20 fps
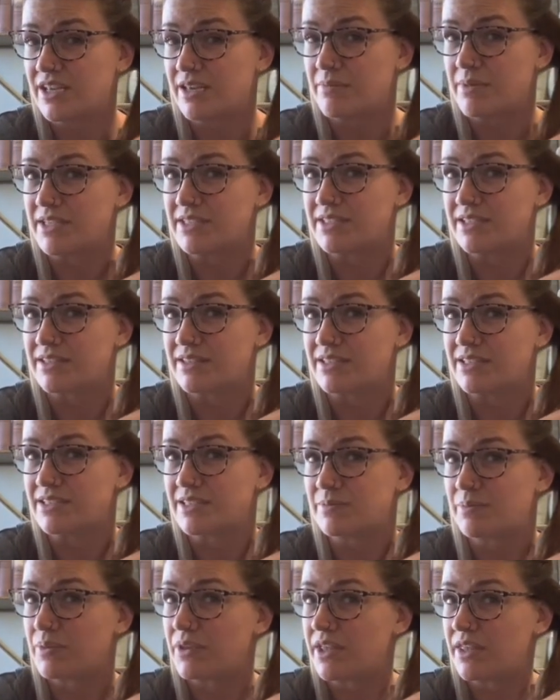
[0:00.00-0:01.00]
I basically
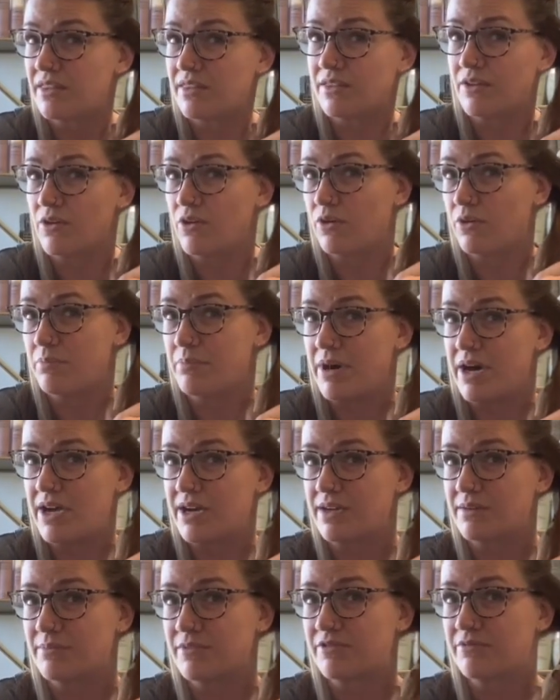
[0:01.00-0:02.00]
split the whole
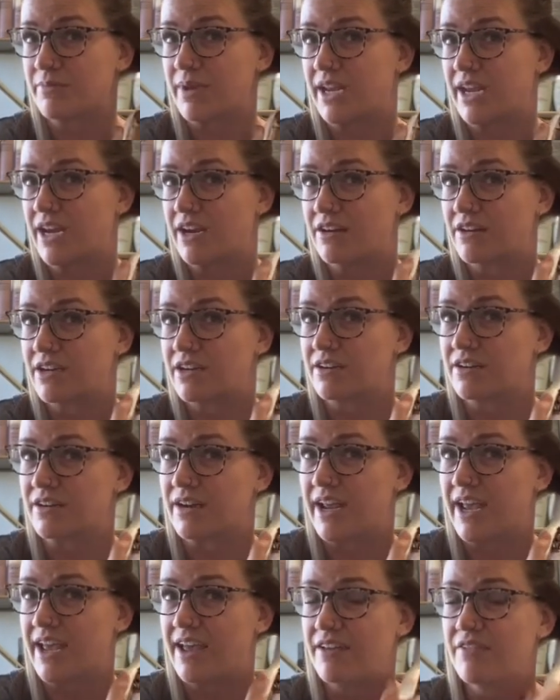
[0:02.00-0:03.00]
bottom of my hair here in
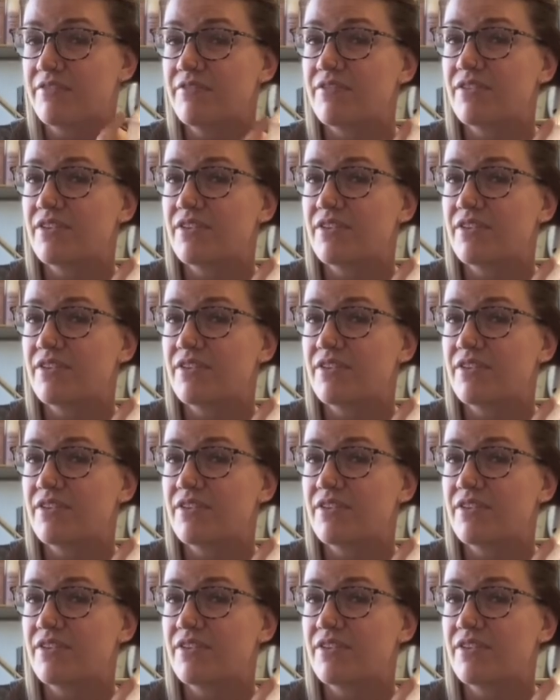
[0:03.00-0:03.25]
half